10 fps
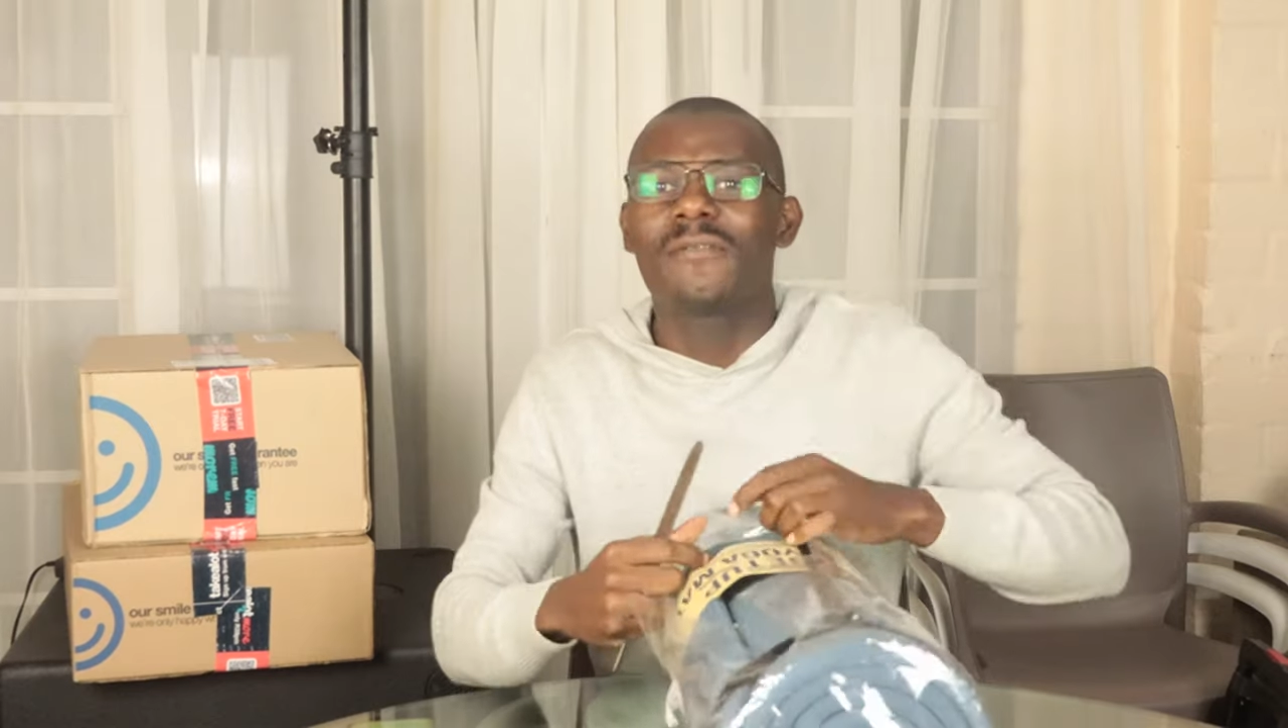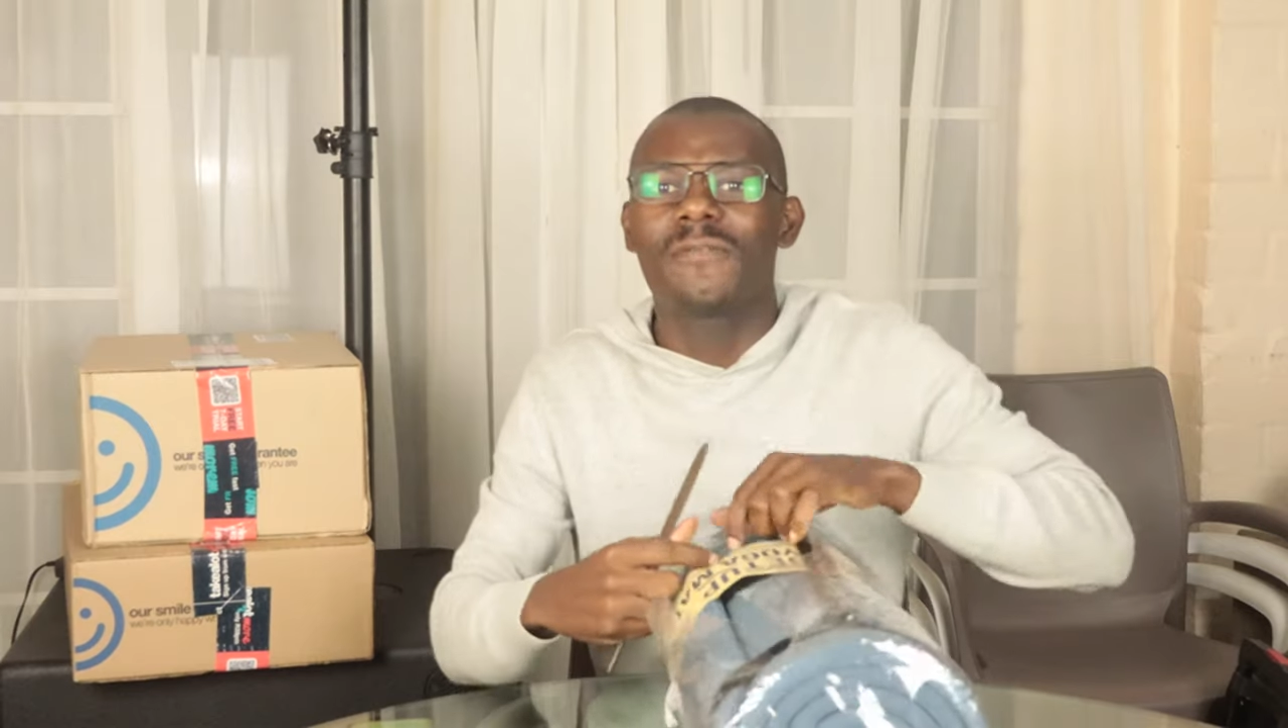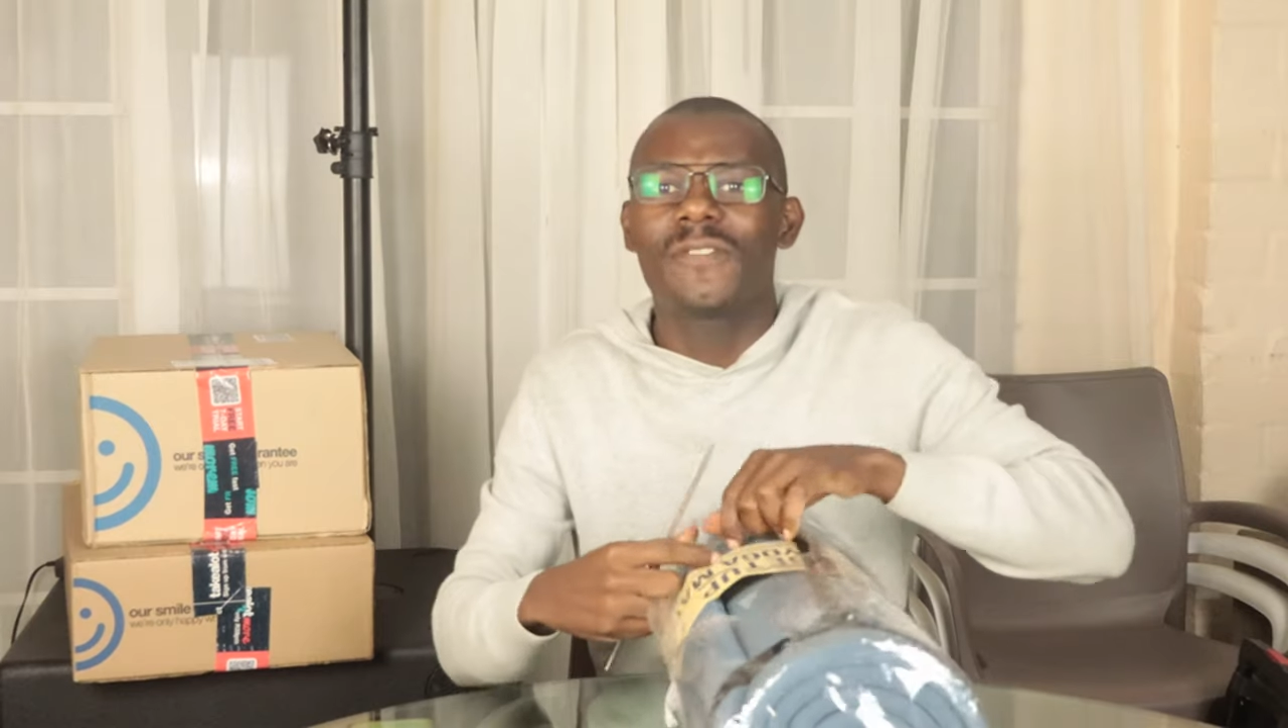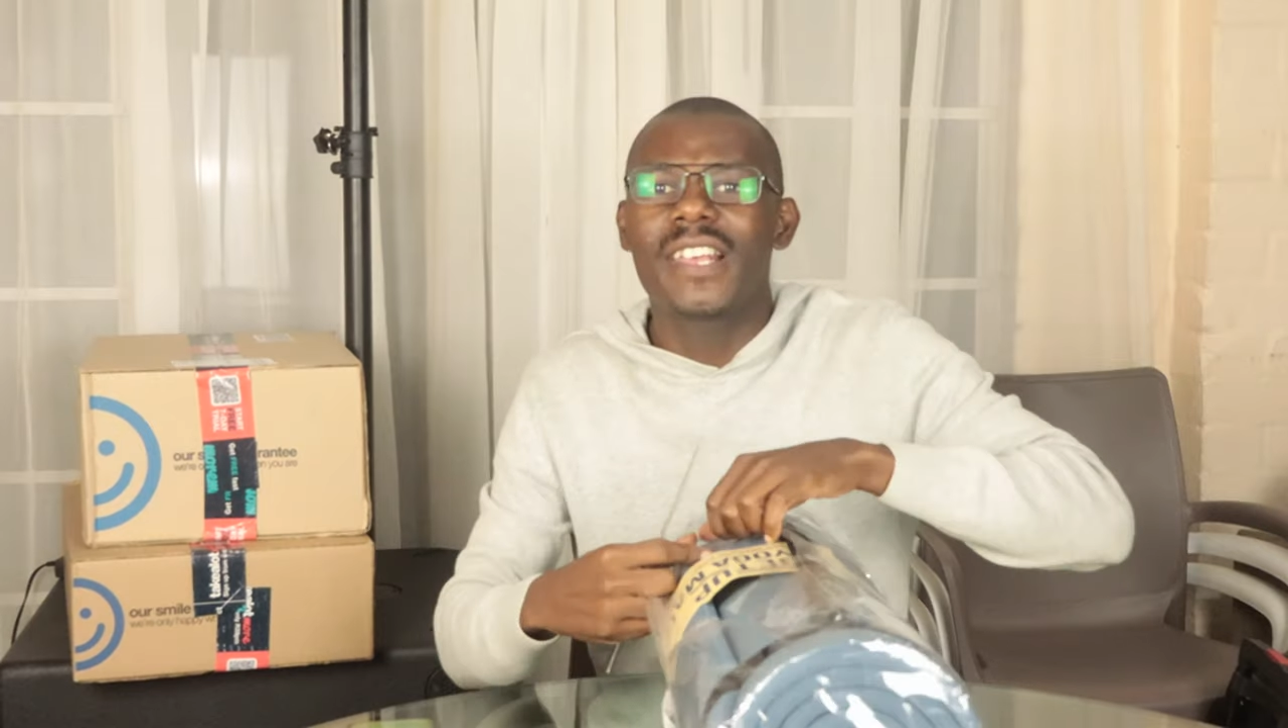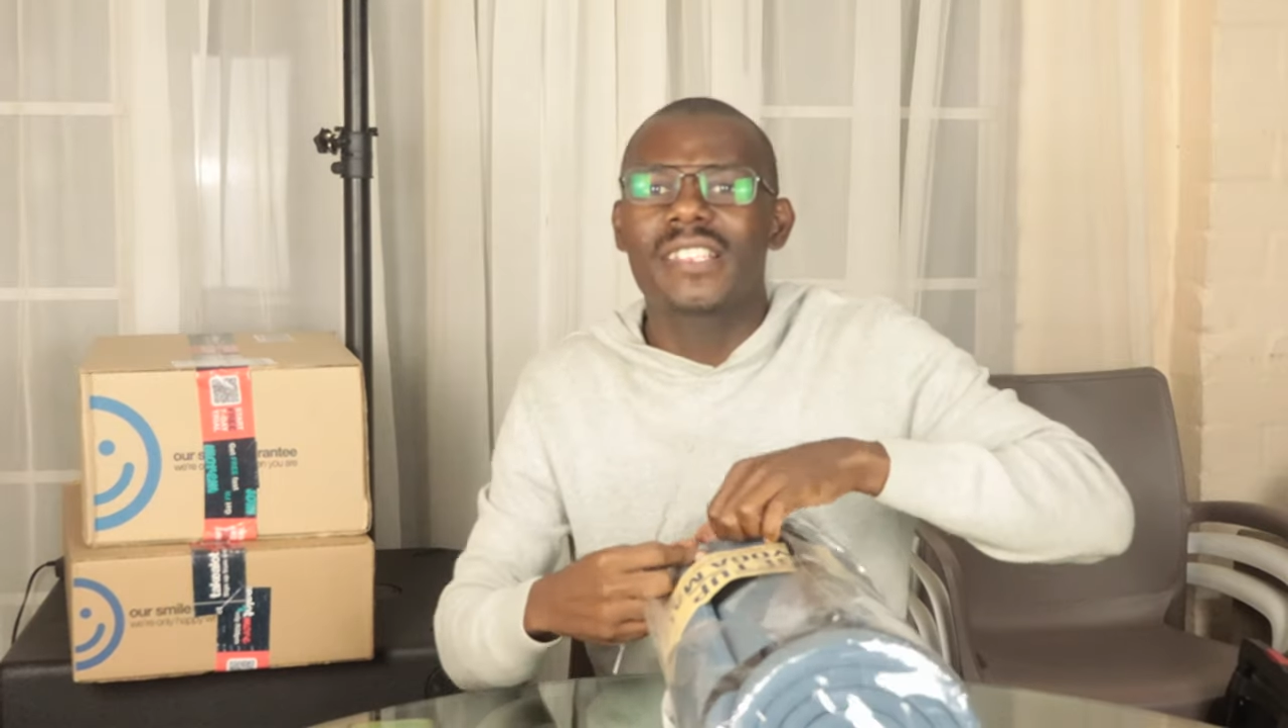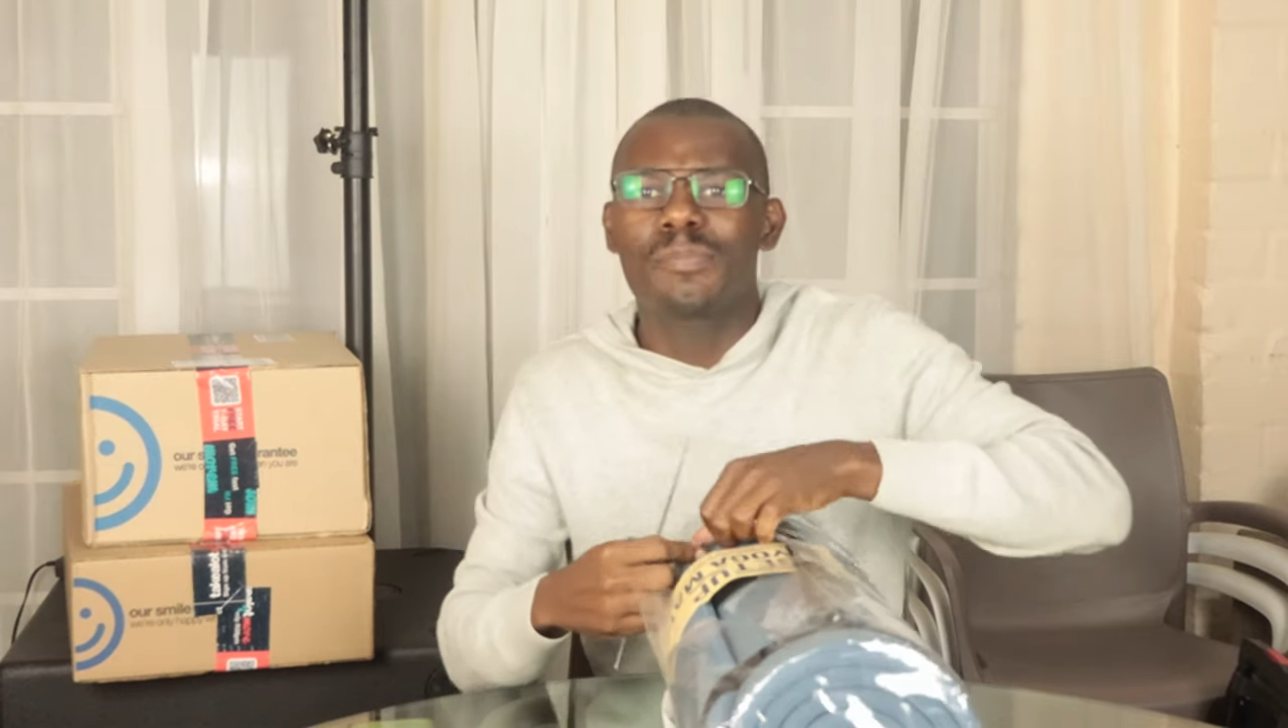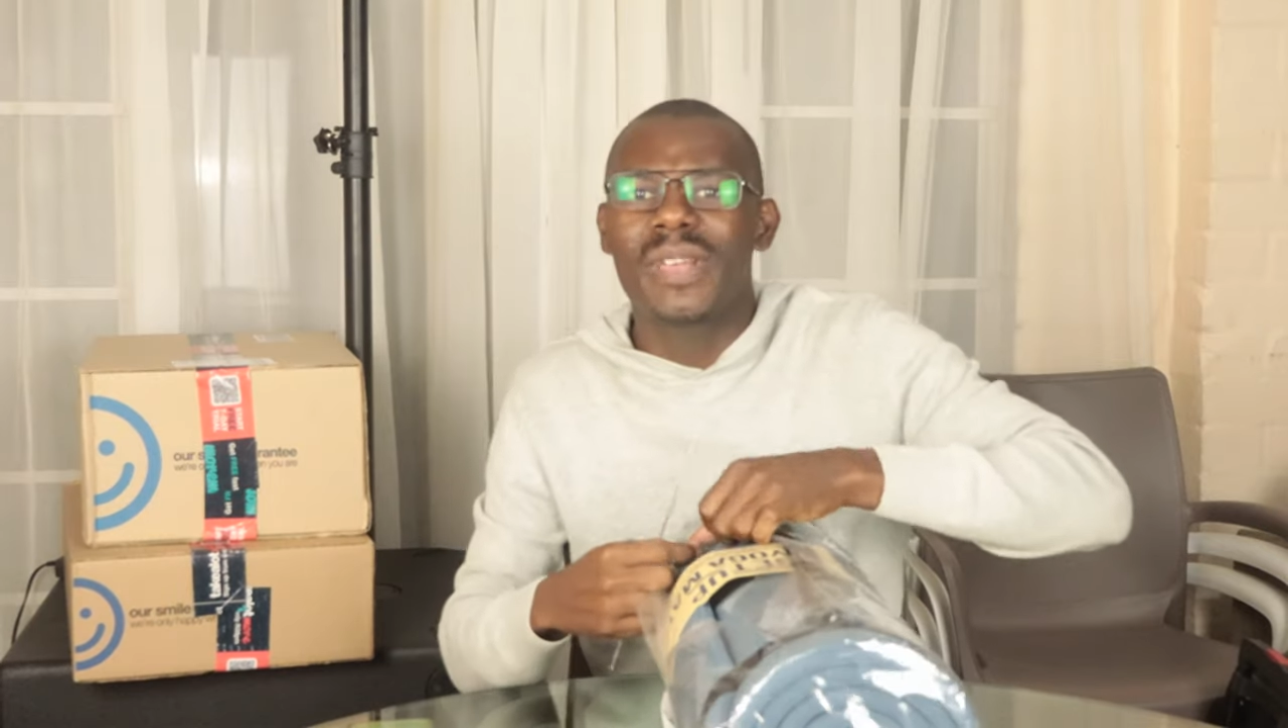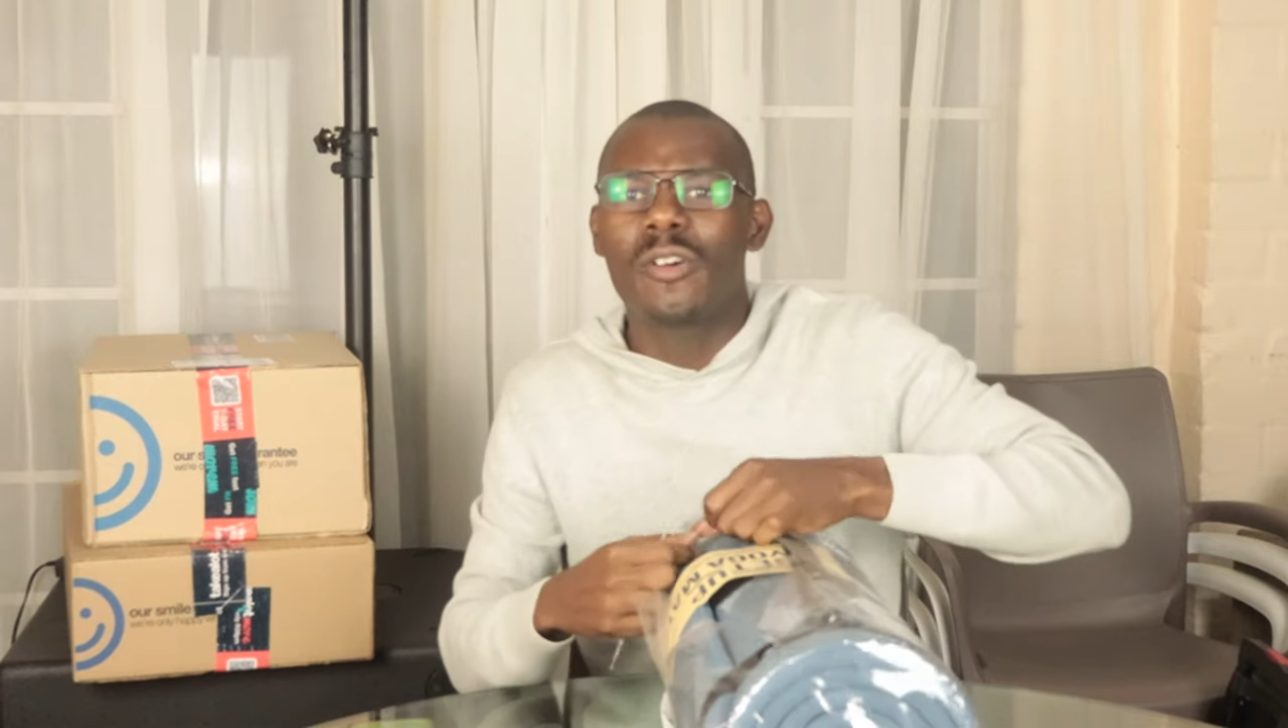first